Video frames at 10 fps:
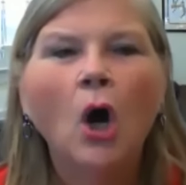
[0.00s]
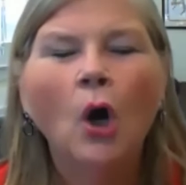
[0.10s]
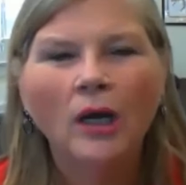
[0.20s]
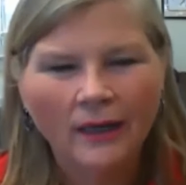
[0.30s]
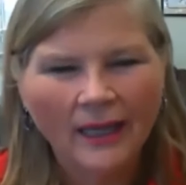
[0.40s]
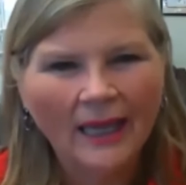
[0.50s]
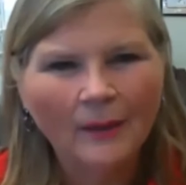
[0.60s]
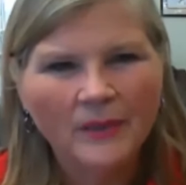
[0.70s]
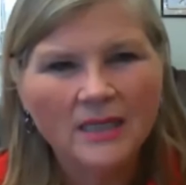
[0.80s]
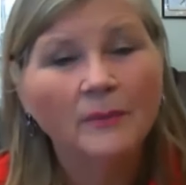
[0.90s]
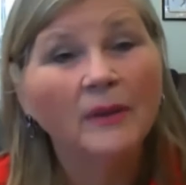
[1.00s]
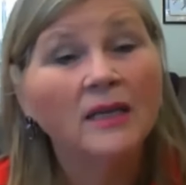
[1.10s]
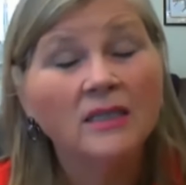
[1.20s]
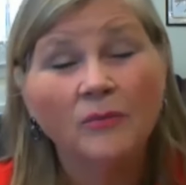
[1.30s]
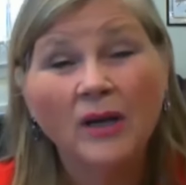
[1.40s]
on our campus. And
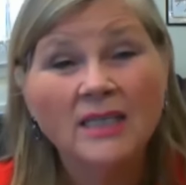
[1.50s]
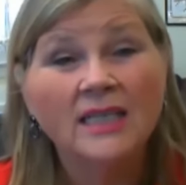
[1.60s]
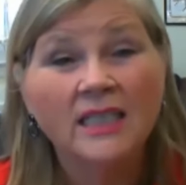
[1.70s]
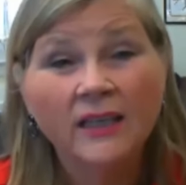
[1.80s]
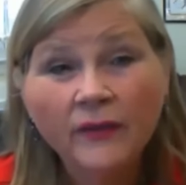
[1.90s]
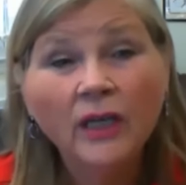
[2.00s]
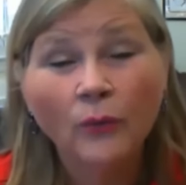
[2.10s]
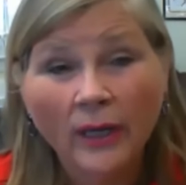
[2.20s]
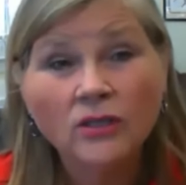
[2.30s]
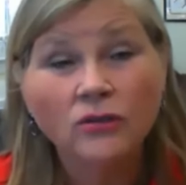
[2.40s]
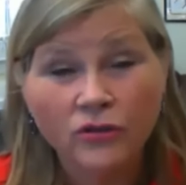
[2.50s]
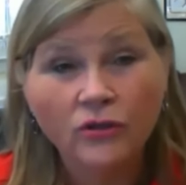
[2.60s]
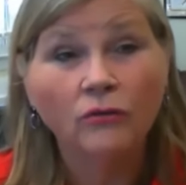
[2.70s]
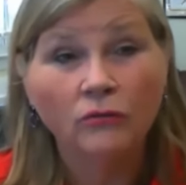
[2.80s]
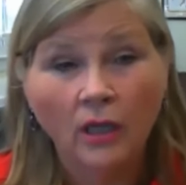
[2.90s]
because our positivity rates are
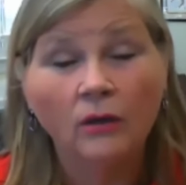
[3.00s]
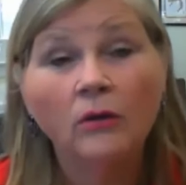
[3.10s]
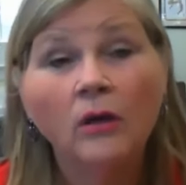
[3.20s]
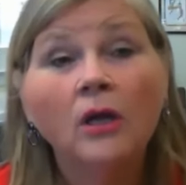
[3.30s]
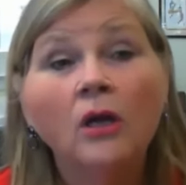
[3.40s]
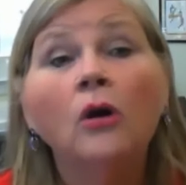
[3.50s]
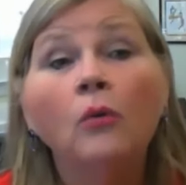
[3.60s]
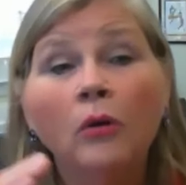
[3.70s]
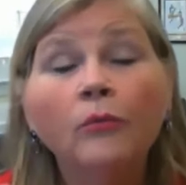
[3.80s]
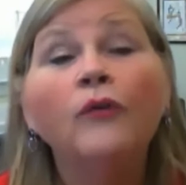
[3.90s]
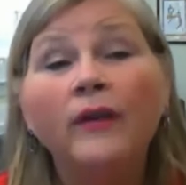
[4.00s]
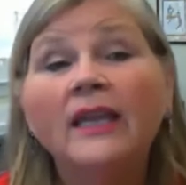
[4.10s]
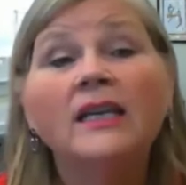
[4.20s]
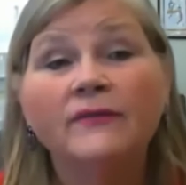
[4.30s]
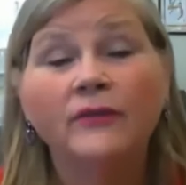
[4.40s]
so low, we're moving in
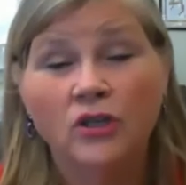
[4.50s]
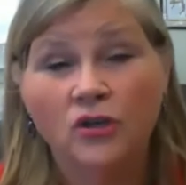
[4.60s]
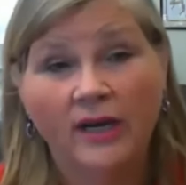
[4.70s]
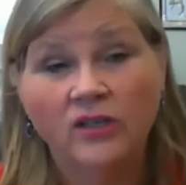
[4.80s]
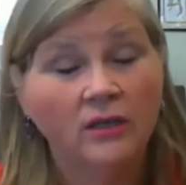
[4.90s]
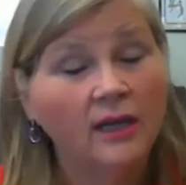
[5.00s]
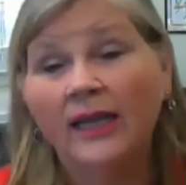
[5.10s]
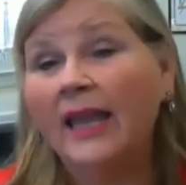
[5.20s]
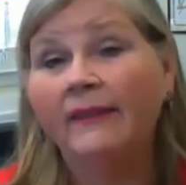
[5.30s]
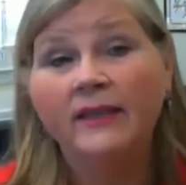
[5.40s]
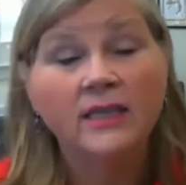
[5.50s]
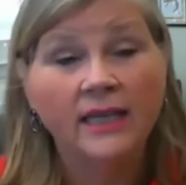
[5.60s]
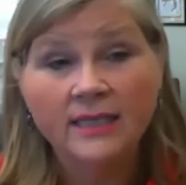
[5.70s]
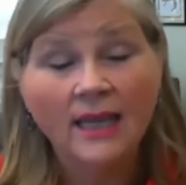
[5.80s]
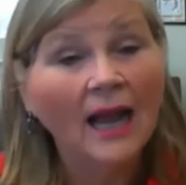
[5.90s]
a different direction. And again, it's
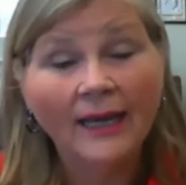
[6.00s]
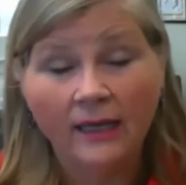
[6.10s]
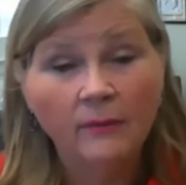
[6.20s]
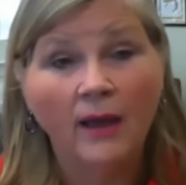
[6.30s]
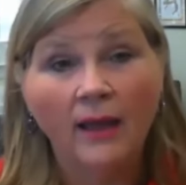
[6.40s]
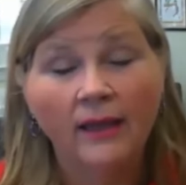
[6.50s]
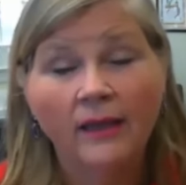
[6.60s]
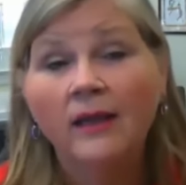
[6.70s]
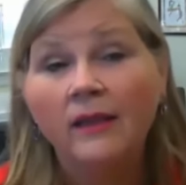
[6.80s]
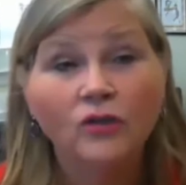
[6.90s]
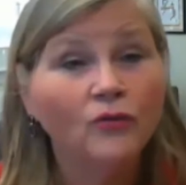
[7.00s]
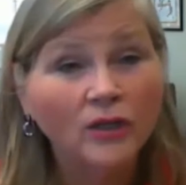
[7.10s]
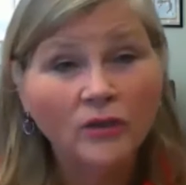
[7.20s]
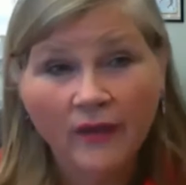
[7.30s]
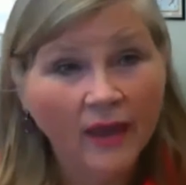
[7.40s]
it's guided by the
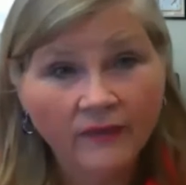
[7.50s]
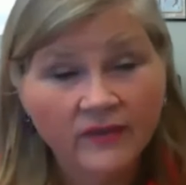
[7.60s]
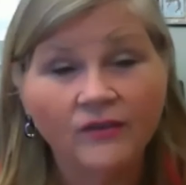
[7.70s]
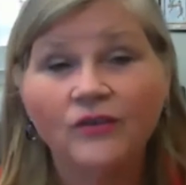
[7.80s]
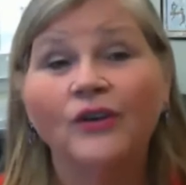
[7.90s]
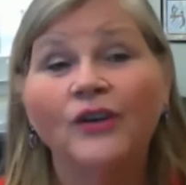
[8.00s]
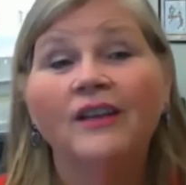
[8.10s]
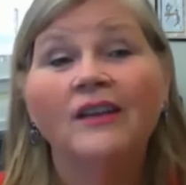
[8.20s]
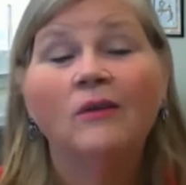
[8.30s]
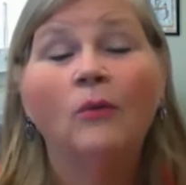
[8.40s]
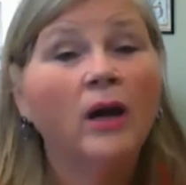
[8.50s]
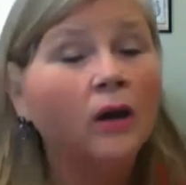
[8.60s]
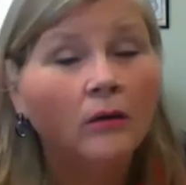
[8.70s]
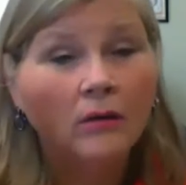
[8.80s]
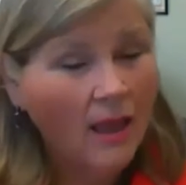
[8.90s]
director of the health center,
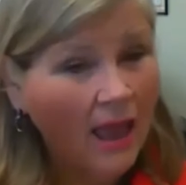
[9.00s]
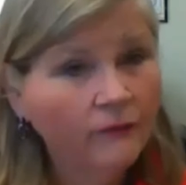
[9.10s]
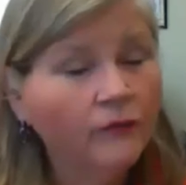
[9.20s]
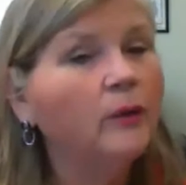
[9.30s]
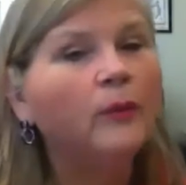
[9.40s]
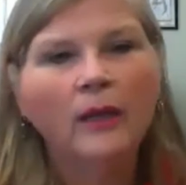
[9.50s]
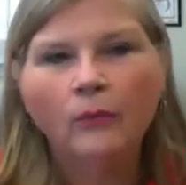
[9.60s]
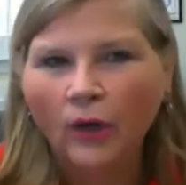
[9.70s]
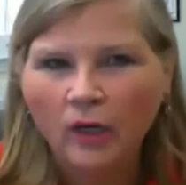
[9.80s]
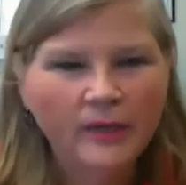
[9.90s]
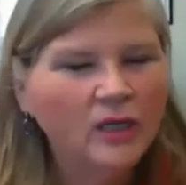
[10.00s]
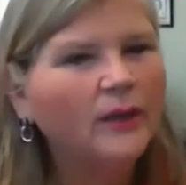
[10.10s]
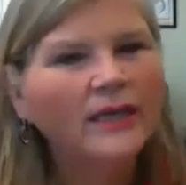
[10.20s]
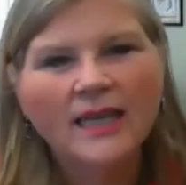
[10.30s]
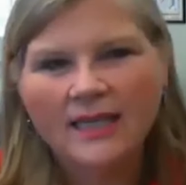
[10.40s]
where every week we're going to be
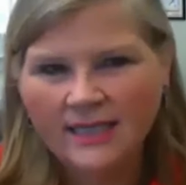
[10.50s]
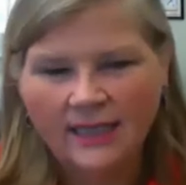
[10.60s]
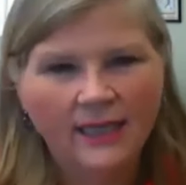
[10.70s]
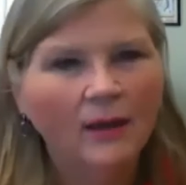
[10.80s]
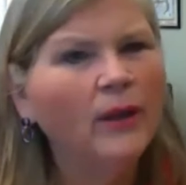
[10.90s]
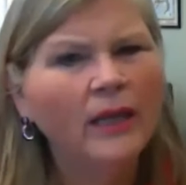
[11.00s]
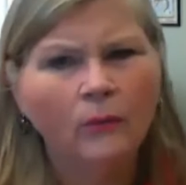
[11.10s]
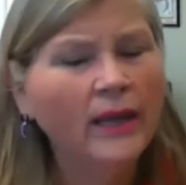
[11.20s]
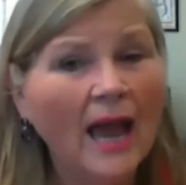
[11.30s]
doing testing, and we we